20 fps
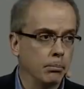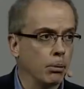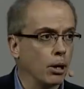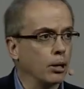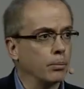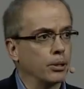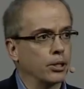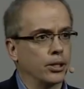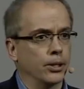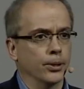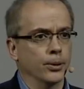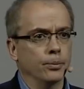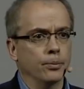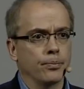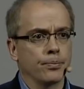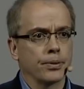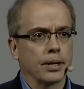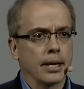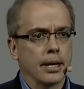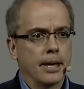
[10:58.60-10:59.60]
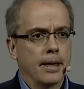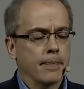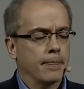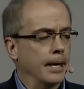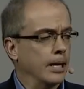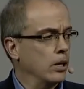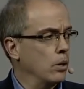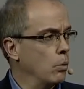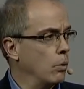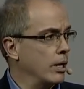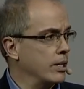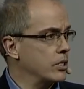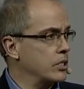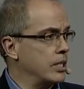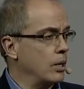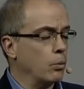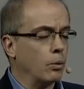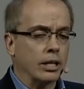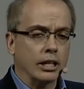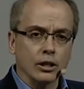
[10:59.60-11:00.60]
barbecue that you want to
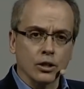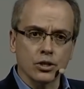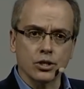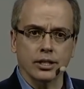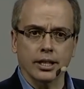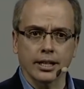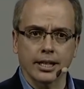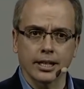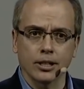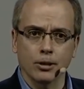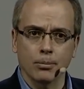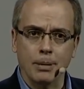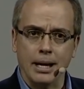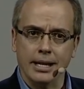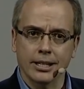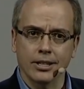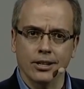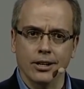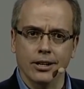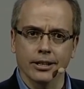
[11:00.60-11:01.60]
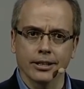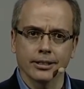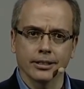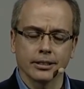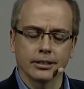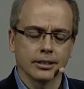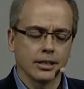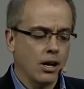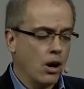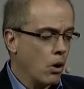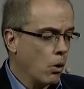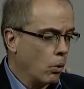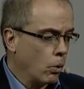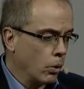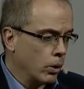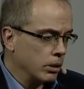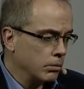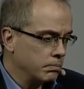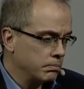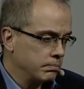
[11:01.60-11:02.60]
see what it looks like in your backyard,
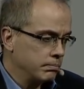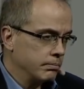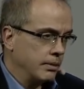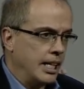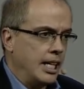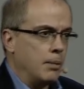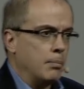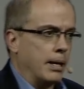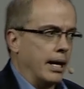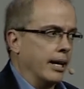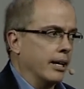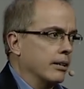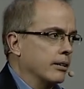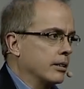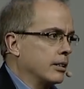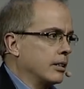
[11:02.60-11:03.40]
or eBay,